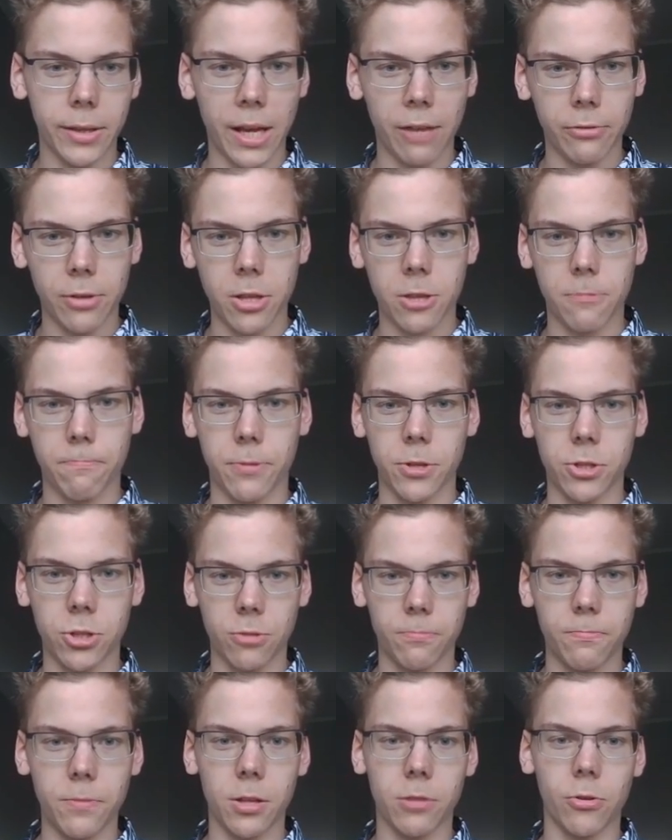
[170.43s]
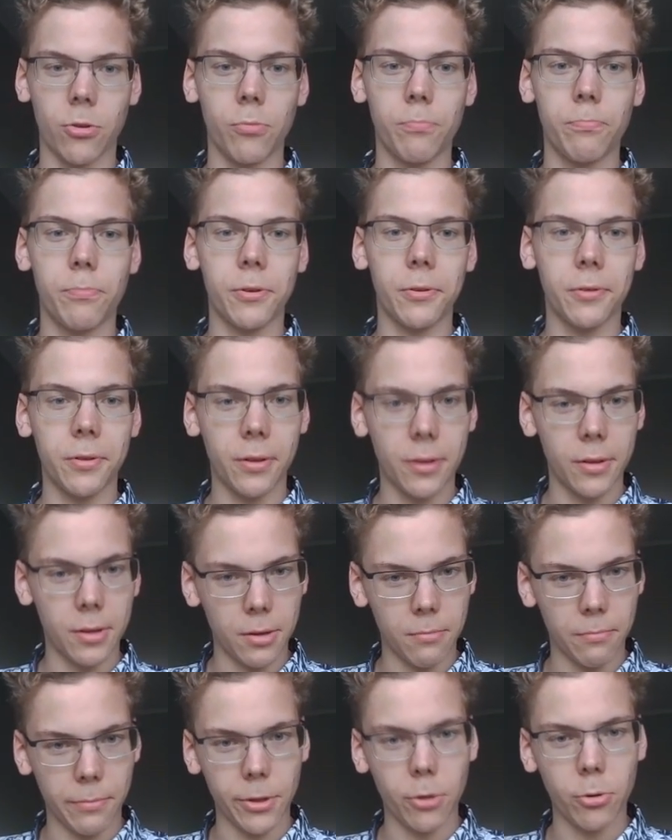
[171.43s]
now this bishop is open,
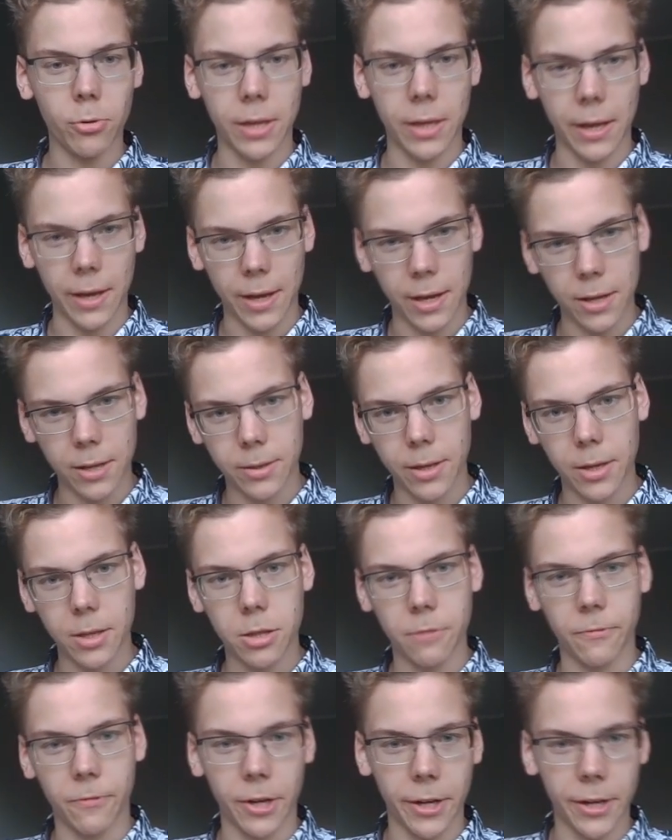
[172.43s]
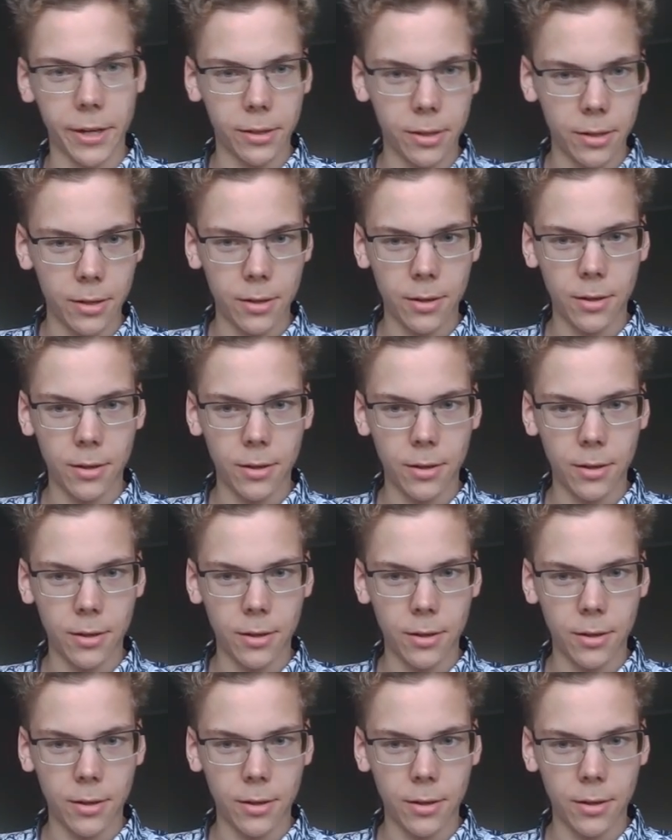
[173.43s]
but okay, that's fine.